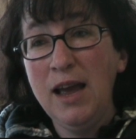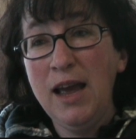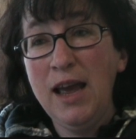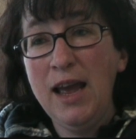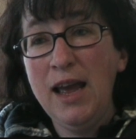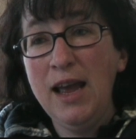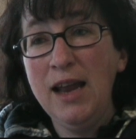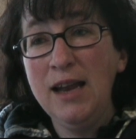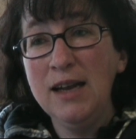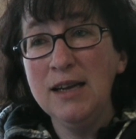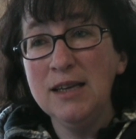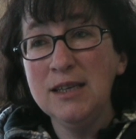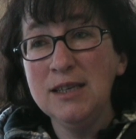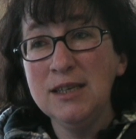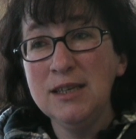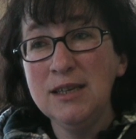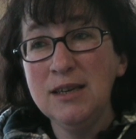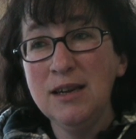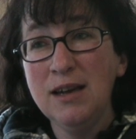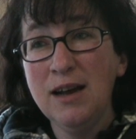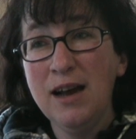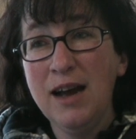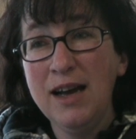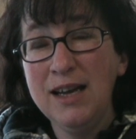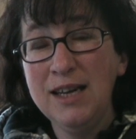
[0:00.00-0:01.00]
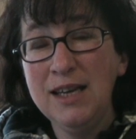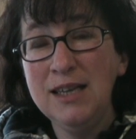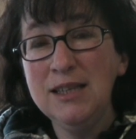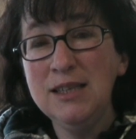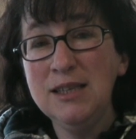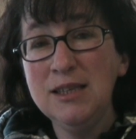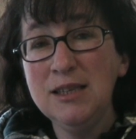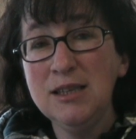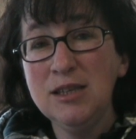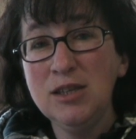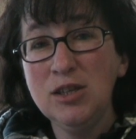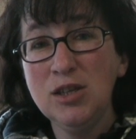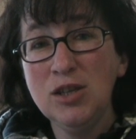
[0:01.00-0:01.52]
And I
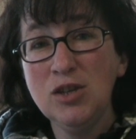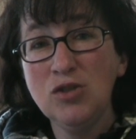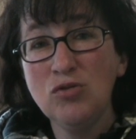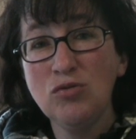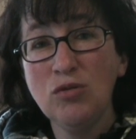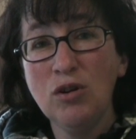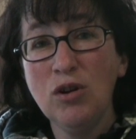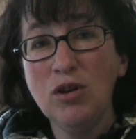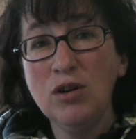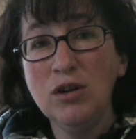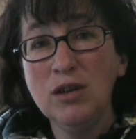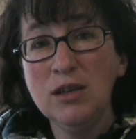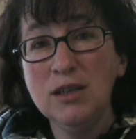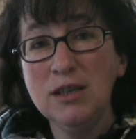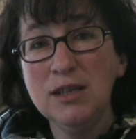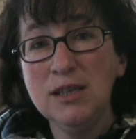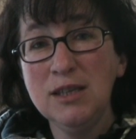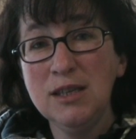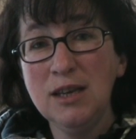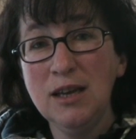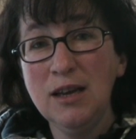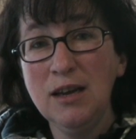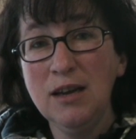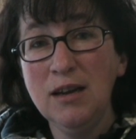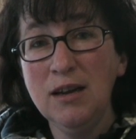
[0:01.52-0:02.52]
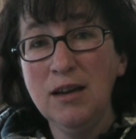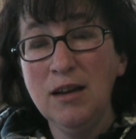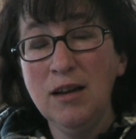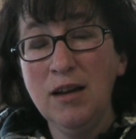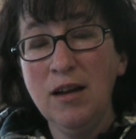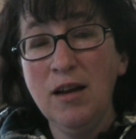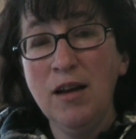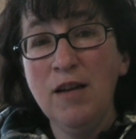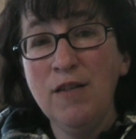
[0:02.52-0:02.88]
guess the strongest thing